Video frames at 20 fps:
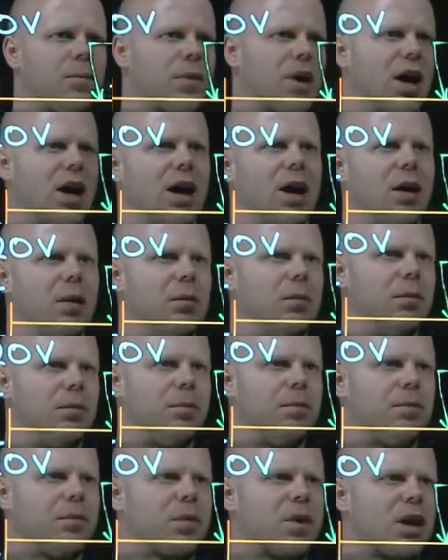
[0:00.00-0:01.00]
say
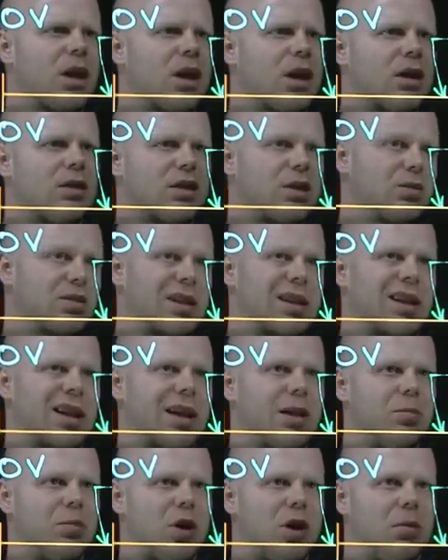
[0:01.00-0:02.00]
it was a
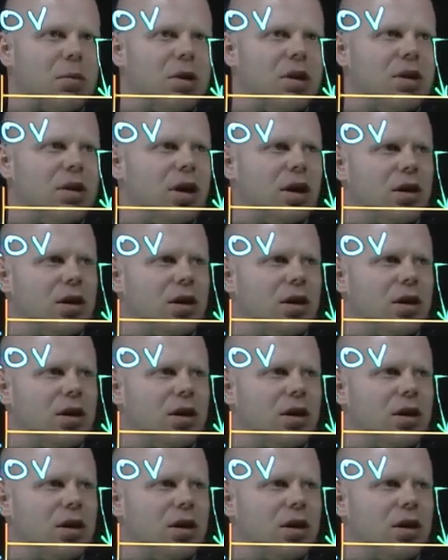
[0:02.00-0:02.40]
light bulb.